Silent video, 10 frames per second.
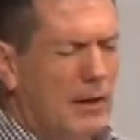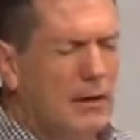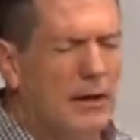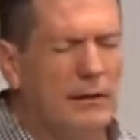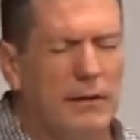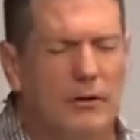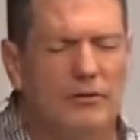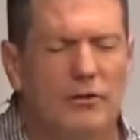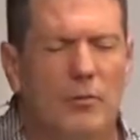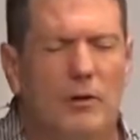God, thank you
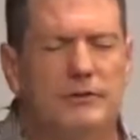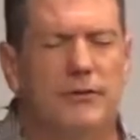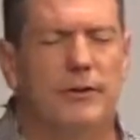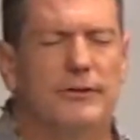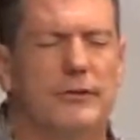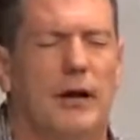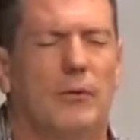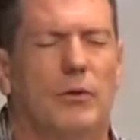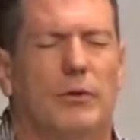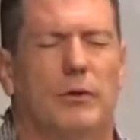so much for this time
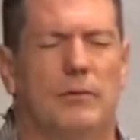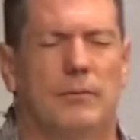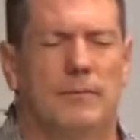with you.